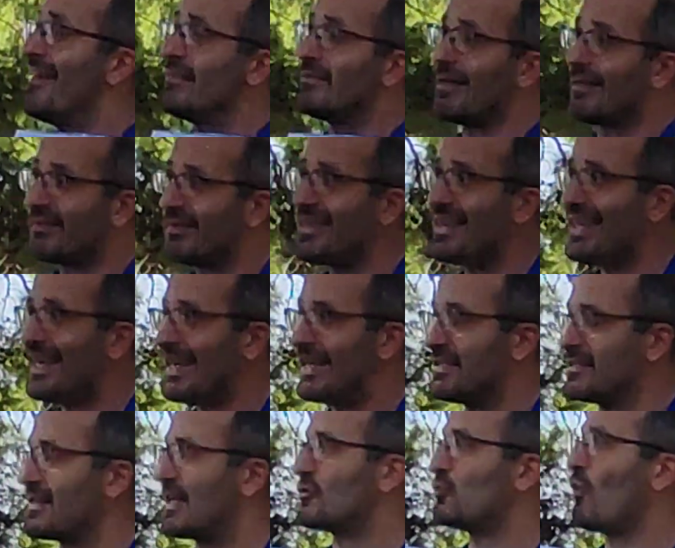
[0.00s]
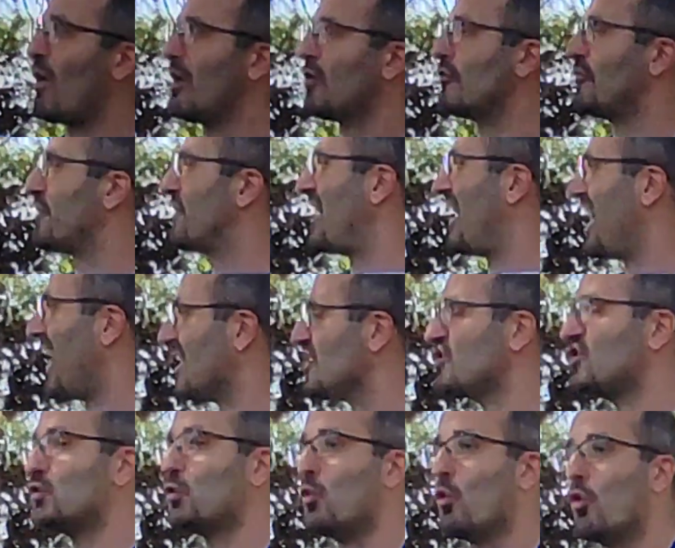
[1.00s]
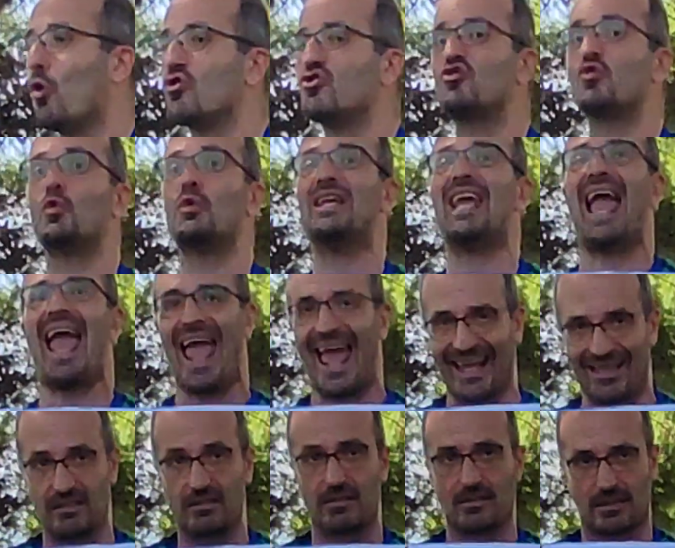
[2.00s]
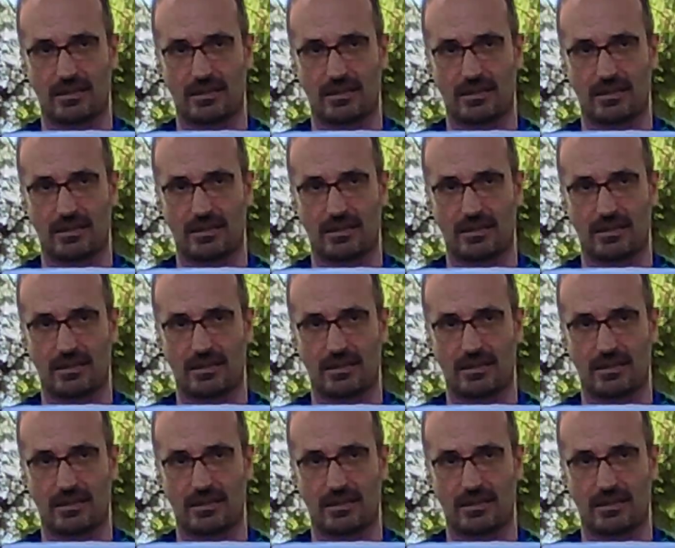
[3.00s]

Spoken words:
The thing is that one of the last wars we had,